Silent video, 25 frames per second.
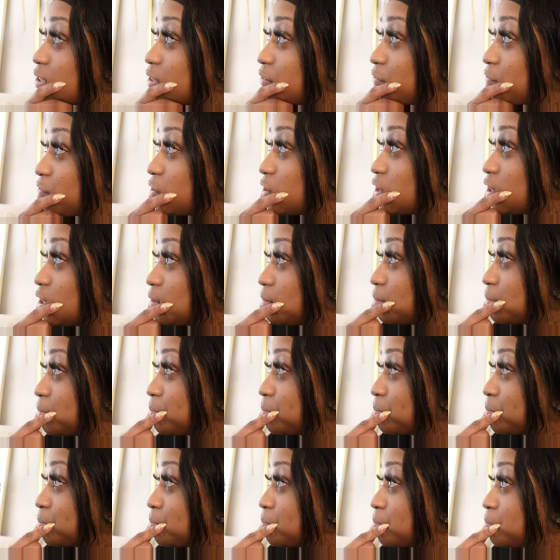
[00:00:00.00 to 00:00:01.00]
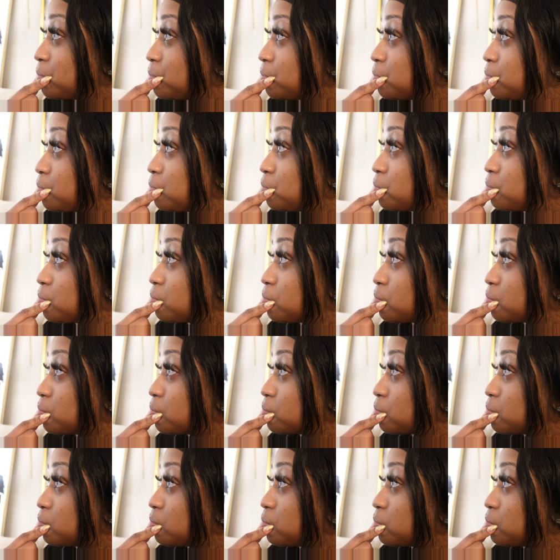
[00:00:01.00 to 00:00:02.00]
10 foot?
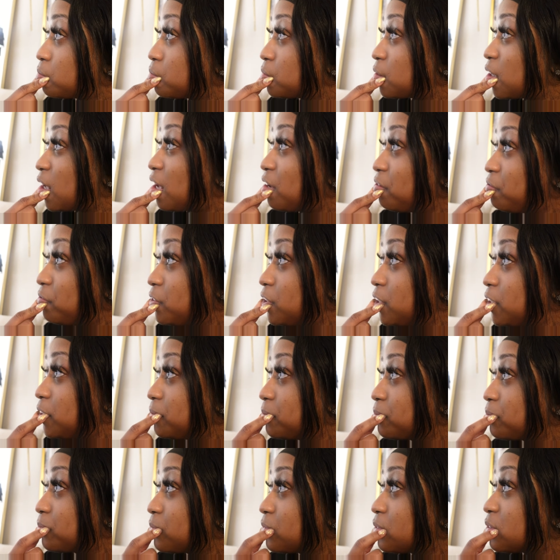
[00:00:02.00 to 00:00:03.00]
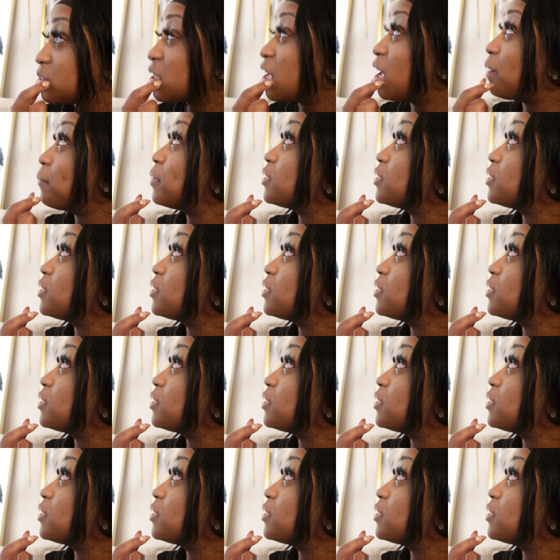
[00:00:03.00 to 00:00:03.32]
Eight. Eight foot? So, Eight. how